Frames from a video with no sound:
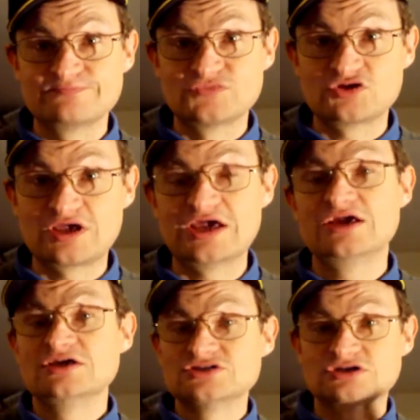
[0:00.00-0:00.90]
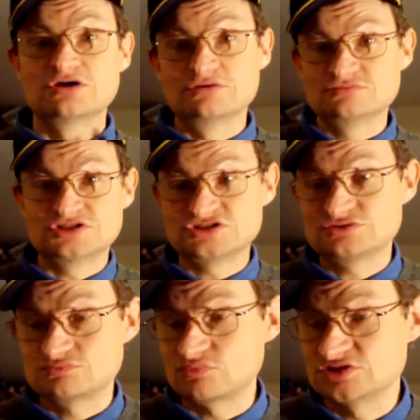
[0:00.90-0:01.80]
Okay, so just
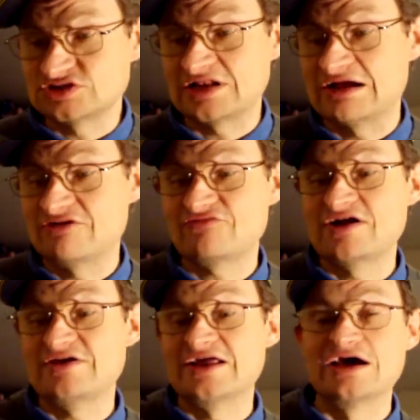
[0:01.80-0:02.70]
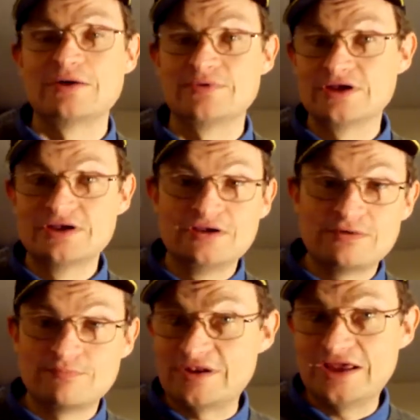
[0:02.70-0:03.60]
want to clarify that up.
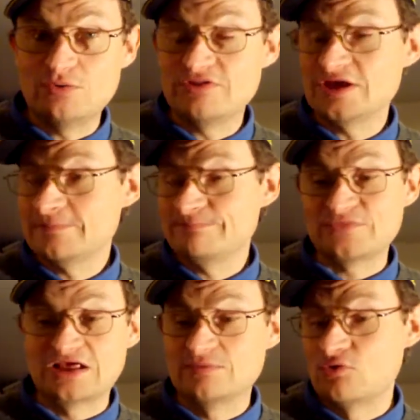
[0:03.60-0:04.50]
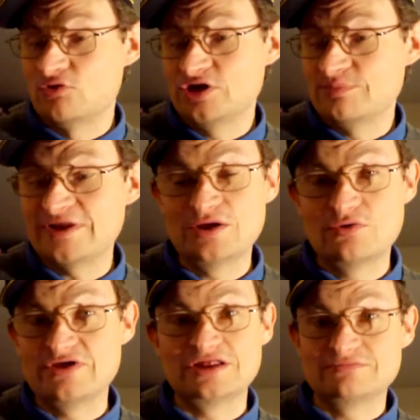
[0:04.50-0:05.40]
Play with it, and the more you play
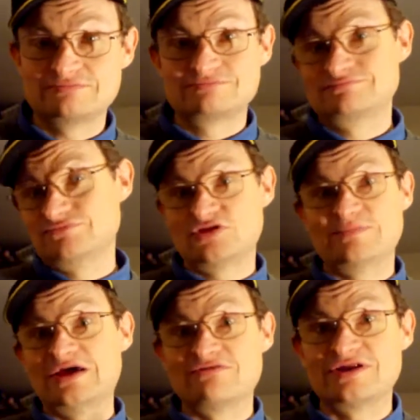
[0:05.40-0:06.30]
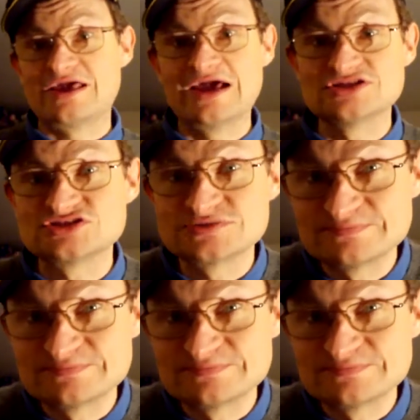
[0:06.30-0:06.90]
with it, the better it gets.